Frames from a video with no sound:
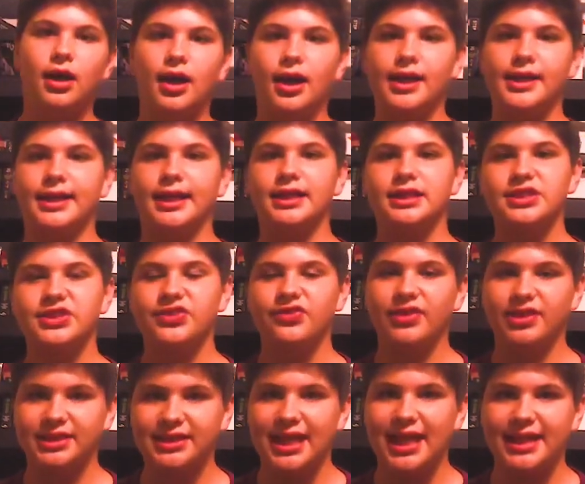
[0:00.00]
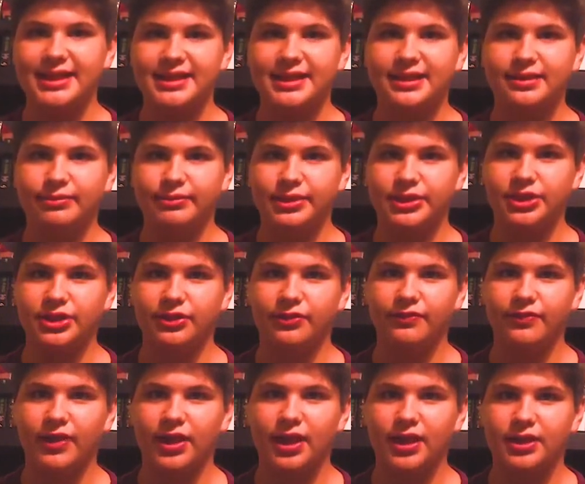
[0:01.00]
Ah yes, Fantastic Mr.
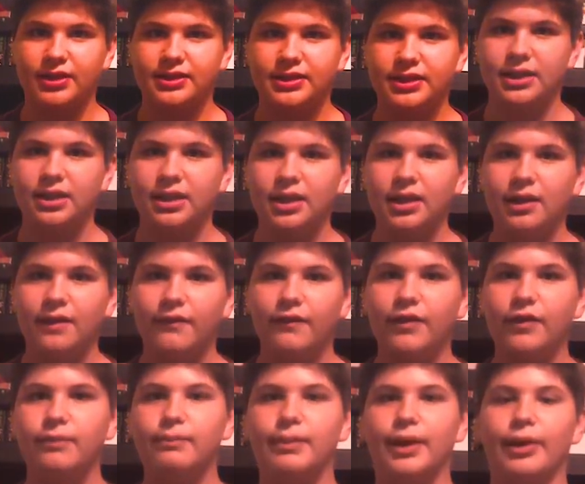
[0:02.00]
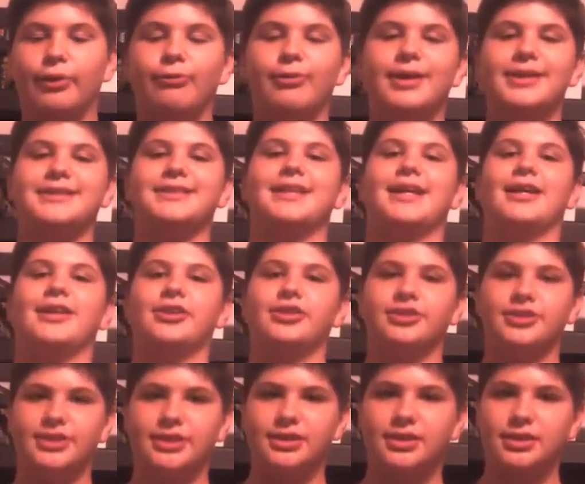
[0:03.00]
Fox, filmed by Wes
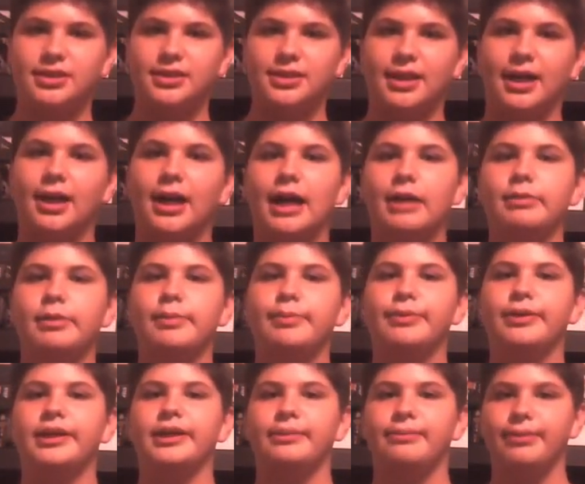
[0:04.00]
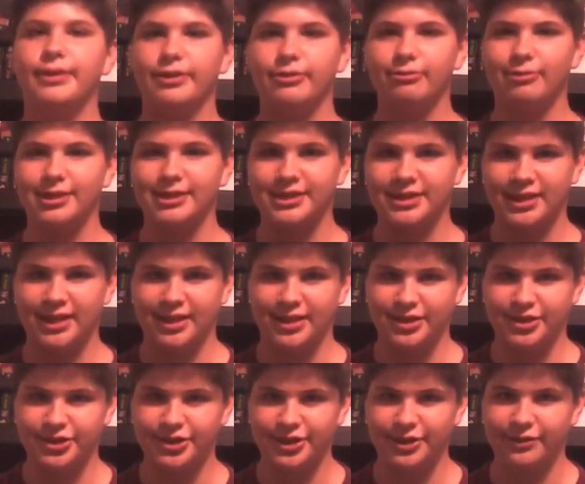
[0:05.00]
Anderson. Now, I'm a pretty big Wes
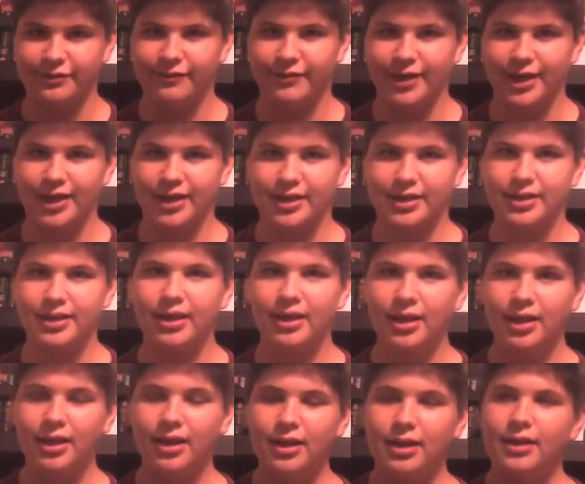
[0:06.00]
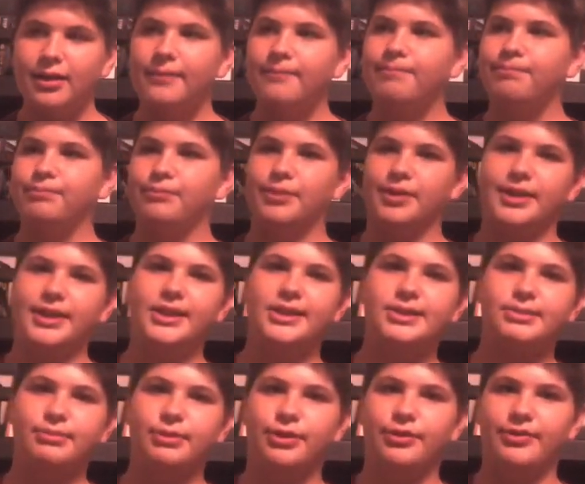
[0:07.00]
Anderson fan.
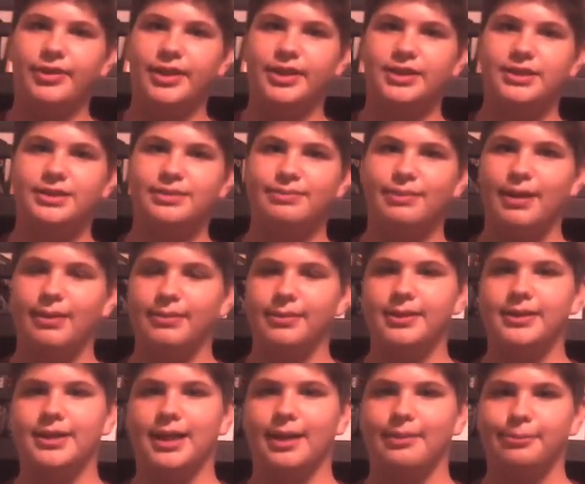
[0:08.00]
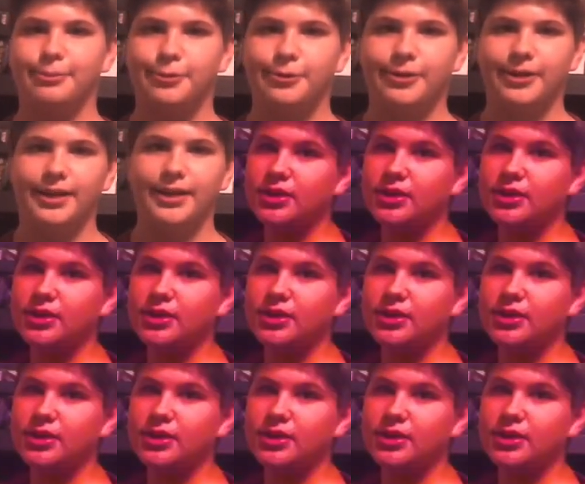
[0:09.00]
This movie is probably top 3.